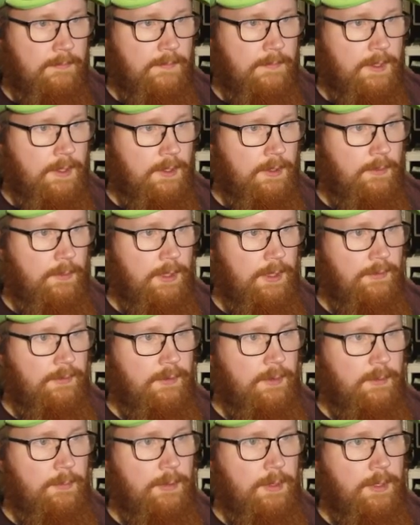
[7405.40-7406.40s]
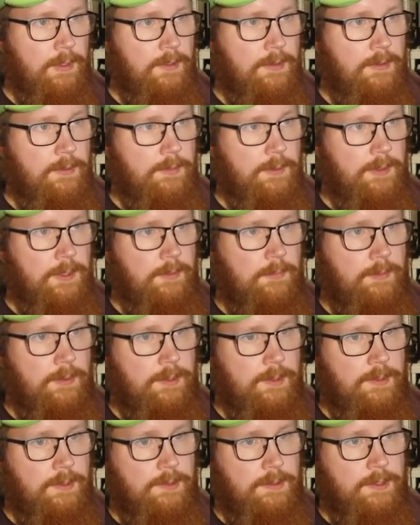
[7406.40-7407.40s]
Oh, you're waiting for your brother to be done with
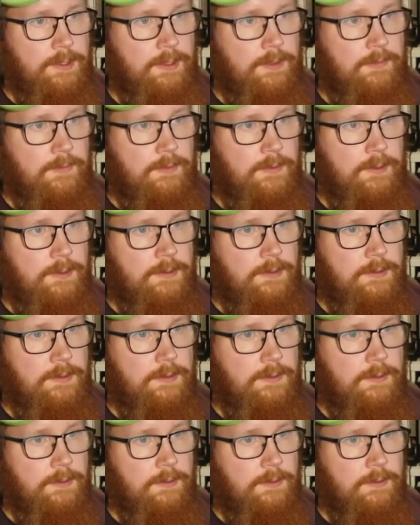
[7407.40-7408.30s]
his shift, I see.